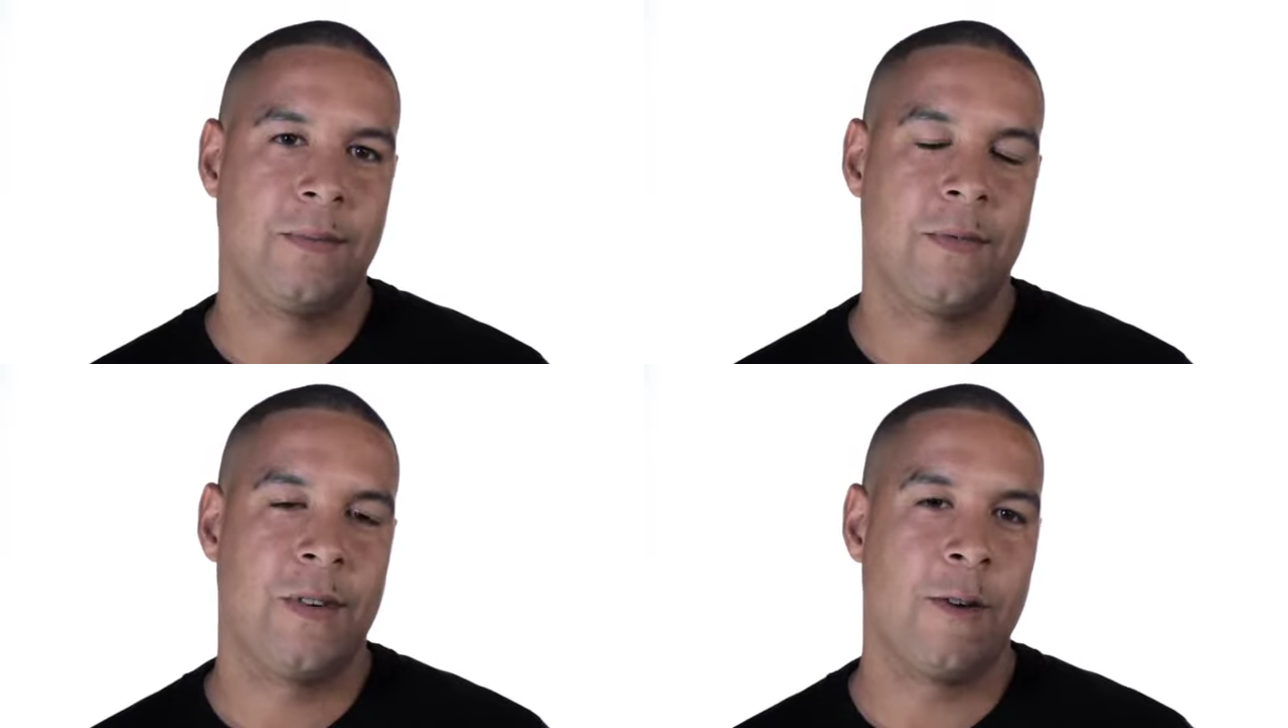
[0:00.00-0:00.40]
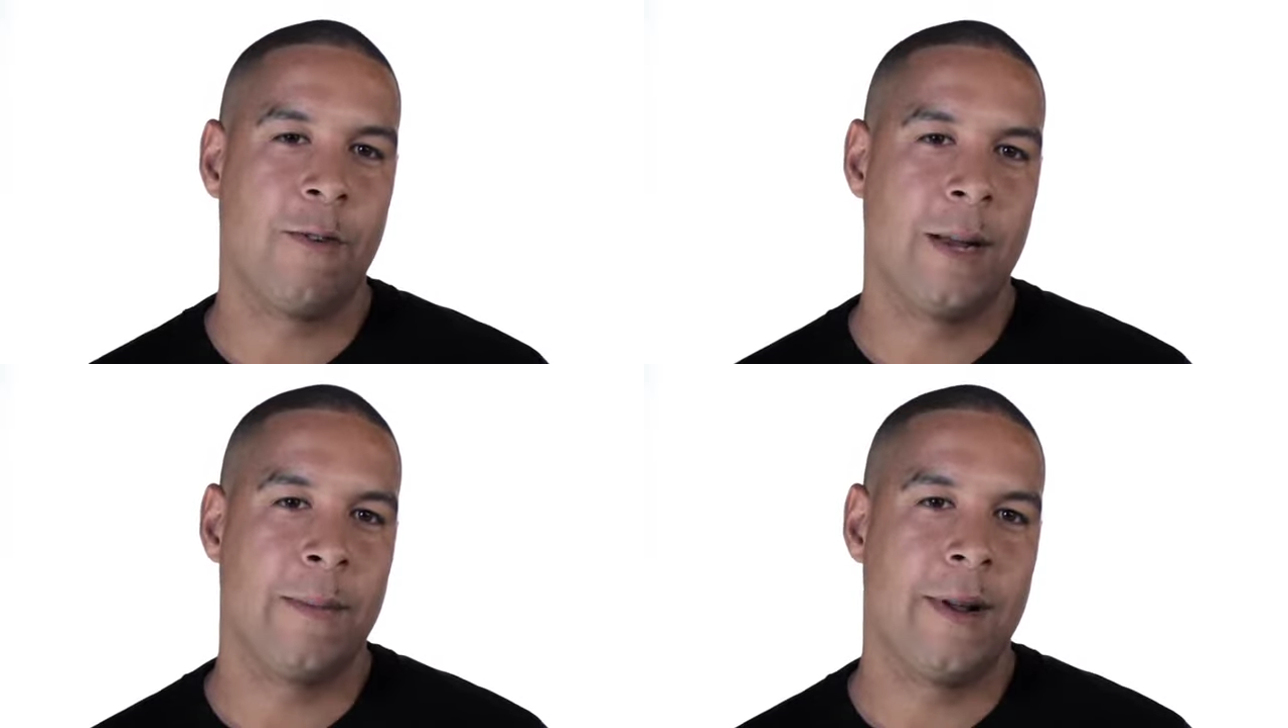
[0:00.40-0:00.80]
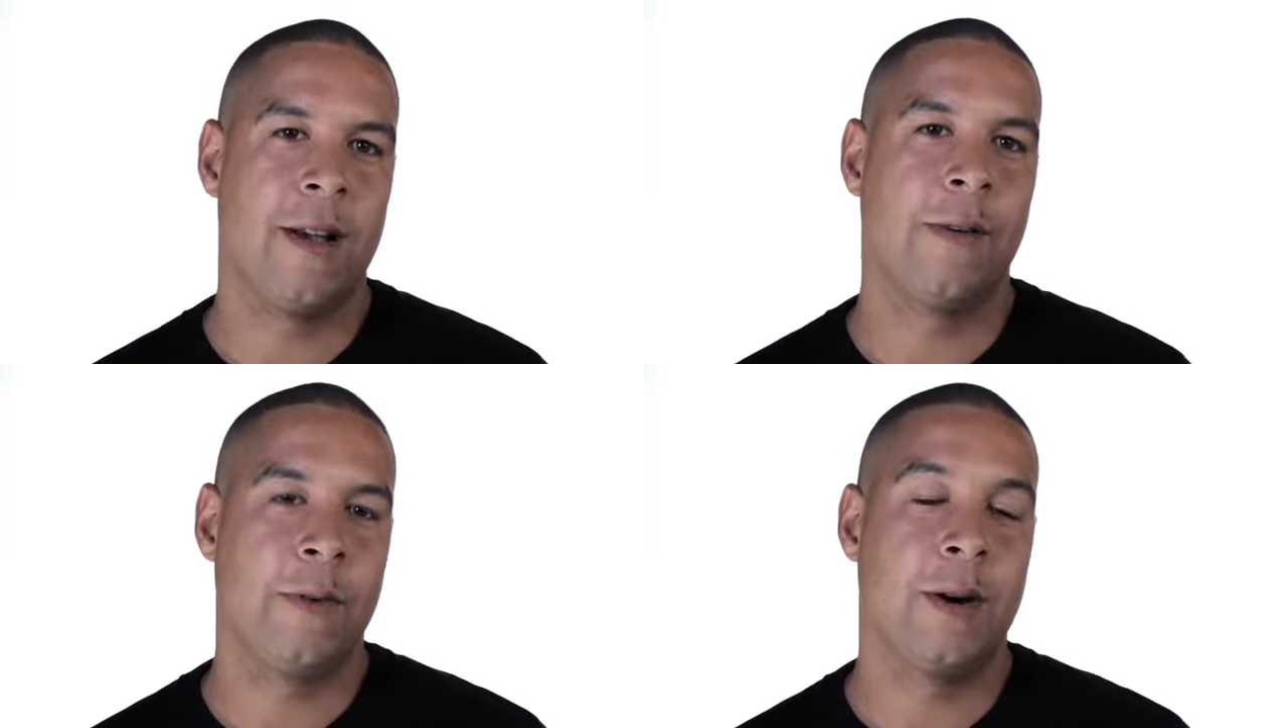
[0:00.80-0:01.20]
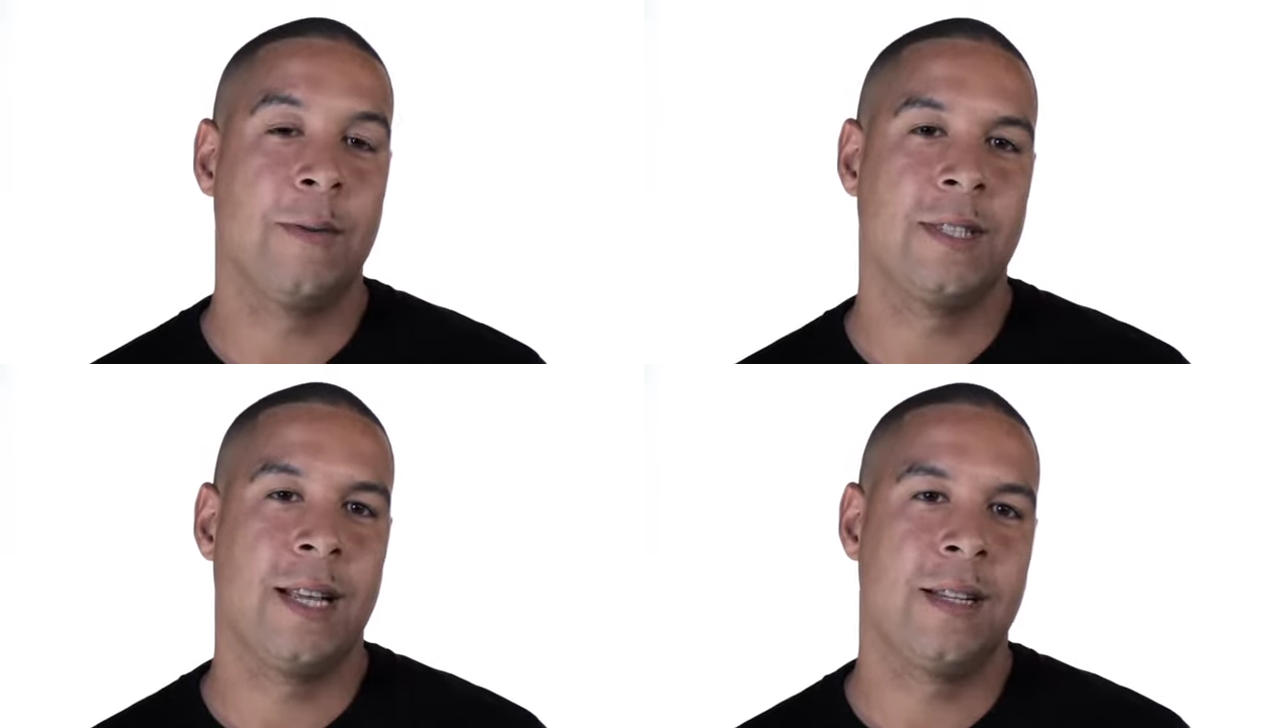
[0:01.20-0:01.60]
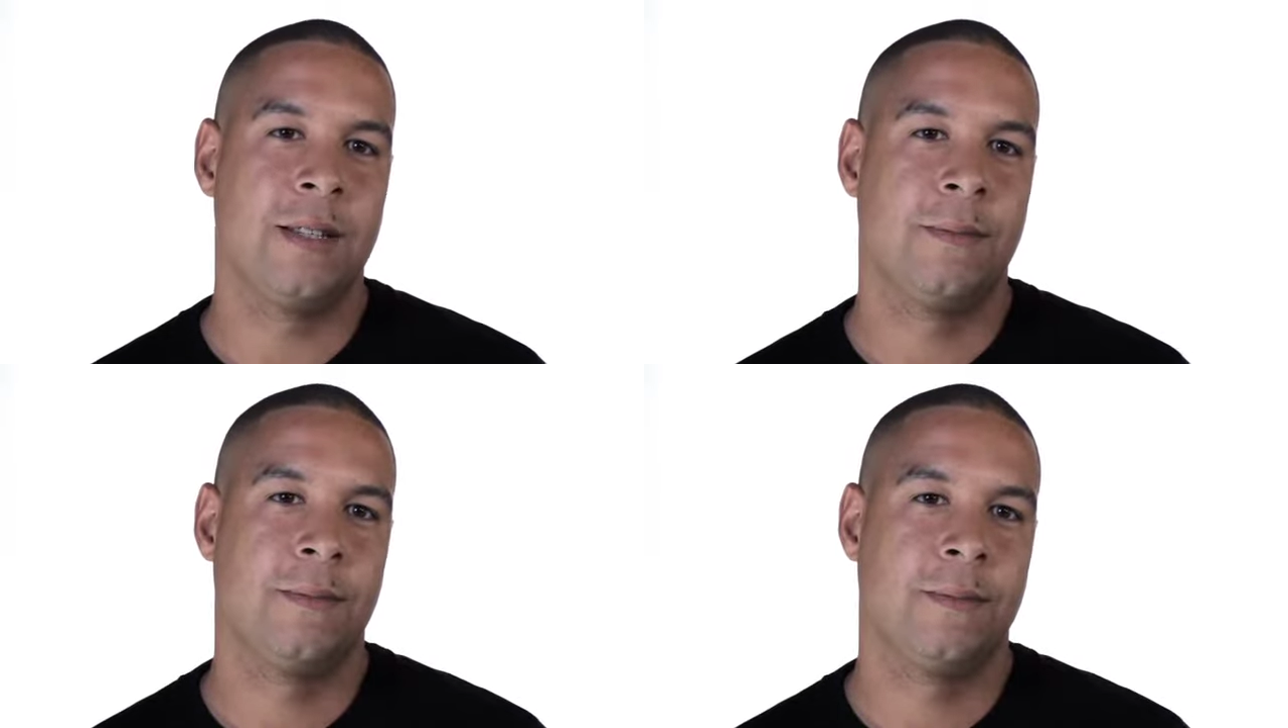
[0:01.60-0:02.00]
far wrong in my life, what I was
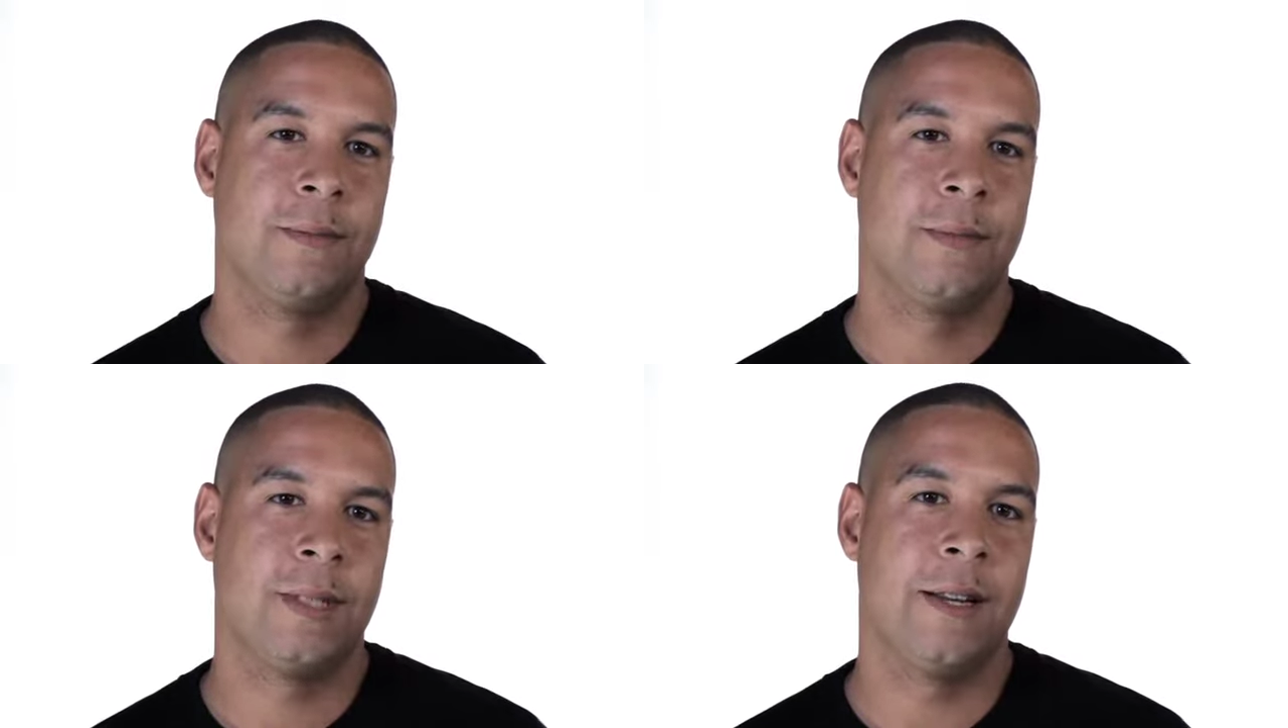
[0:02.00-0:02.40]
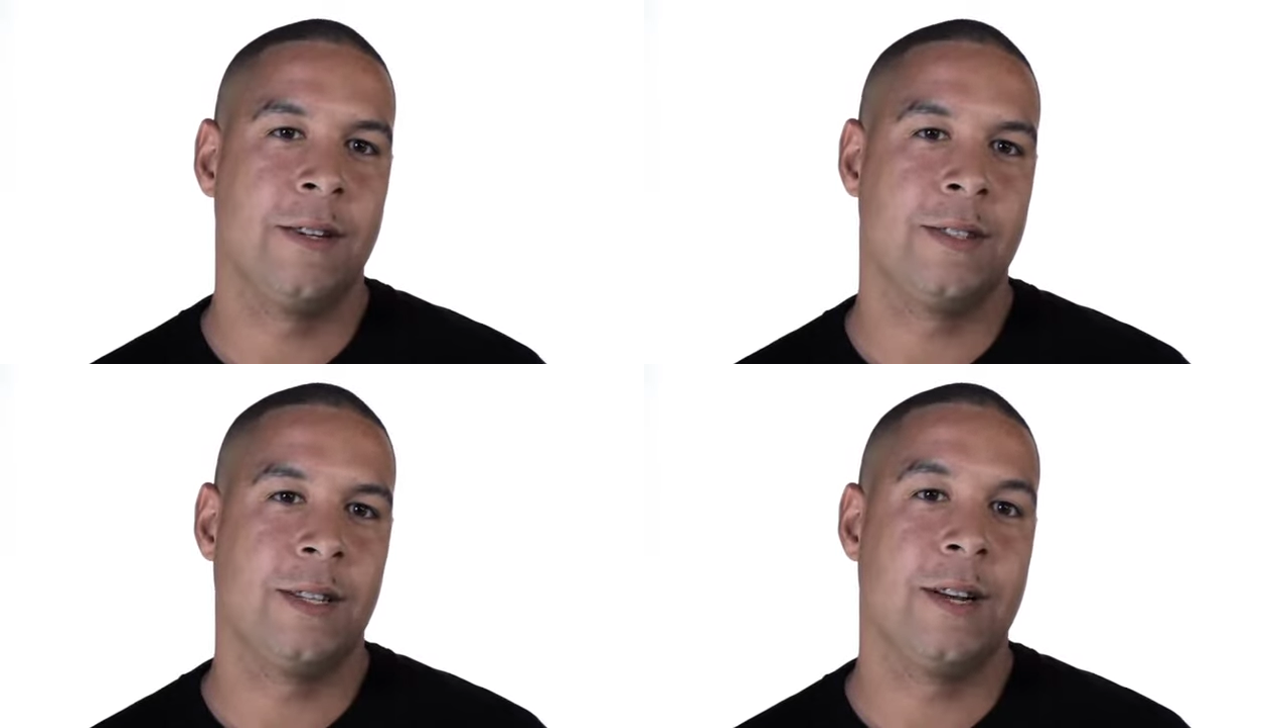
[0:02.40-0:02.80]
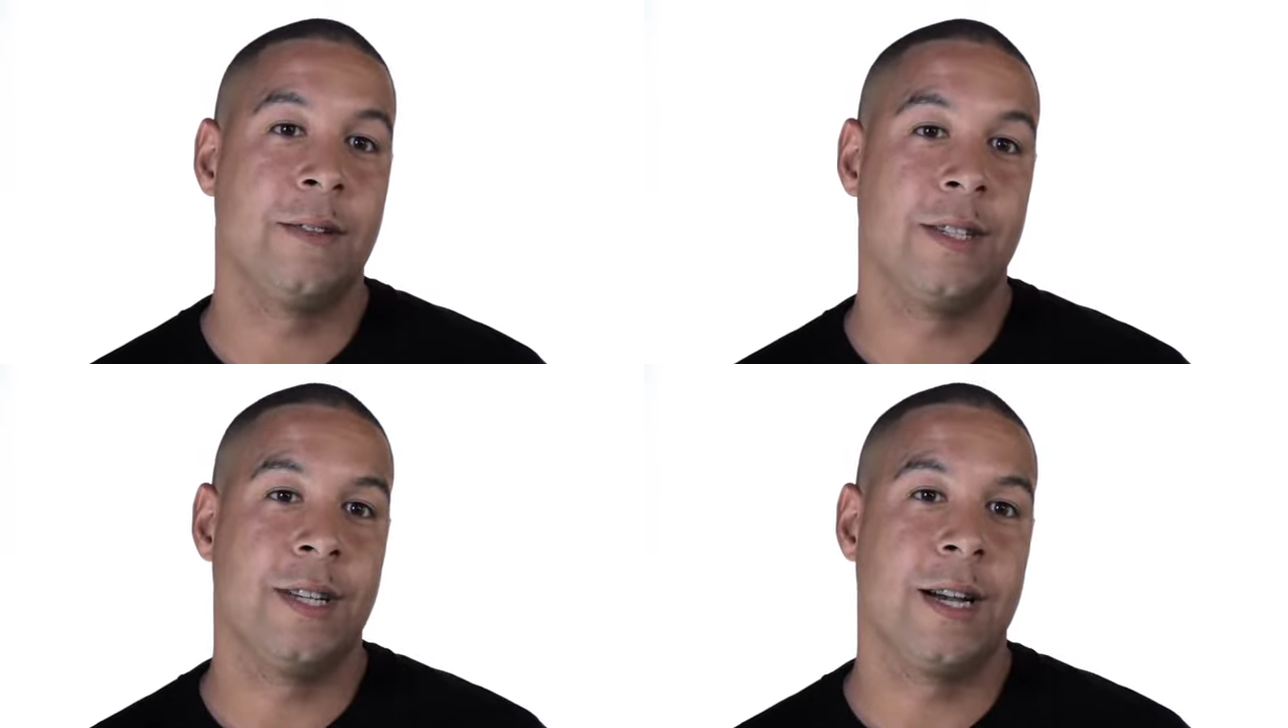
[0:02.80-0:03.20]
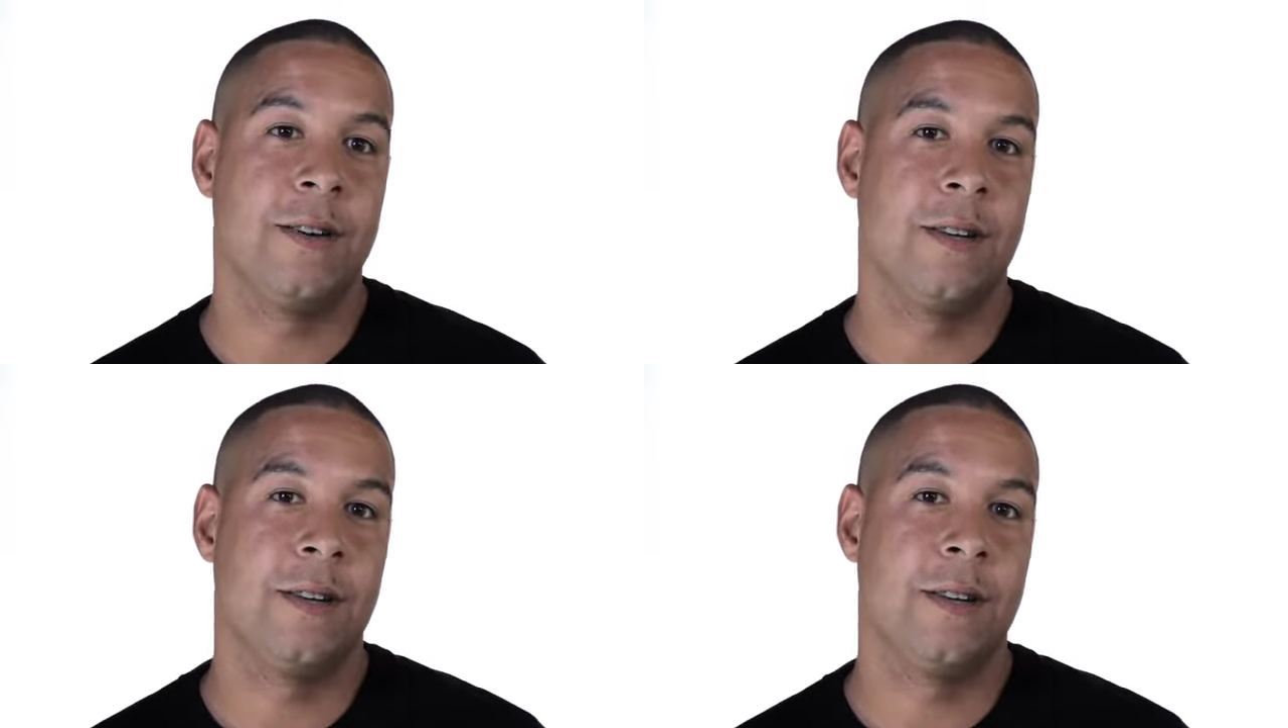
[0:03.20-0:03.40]
getting sentenced to go to jail,